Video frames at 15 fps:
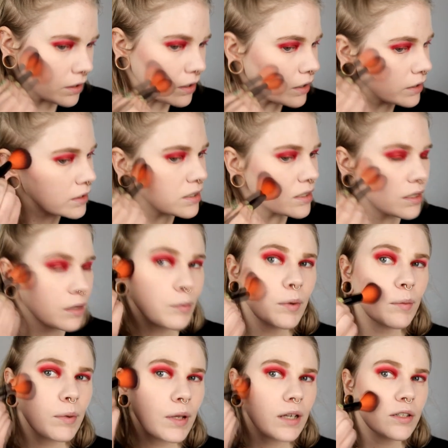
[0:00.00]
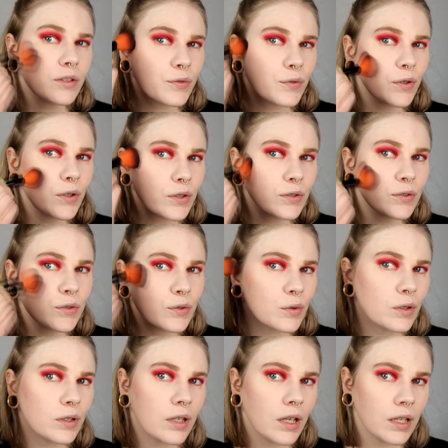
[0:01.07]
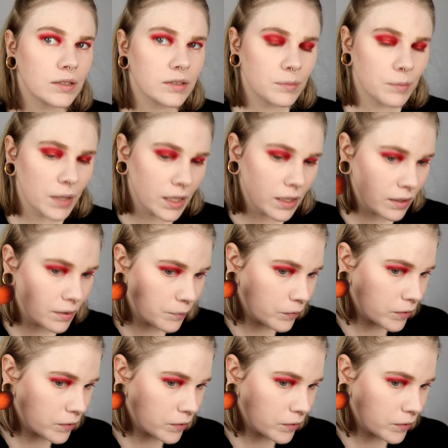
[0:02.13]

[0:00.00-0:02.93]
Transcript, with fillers: like a shimmer blush first or not, but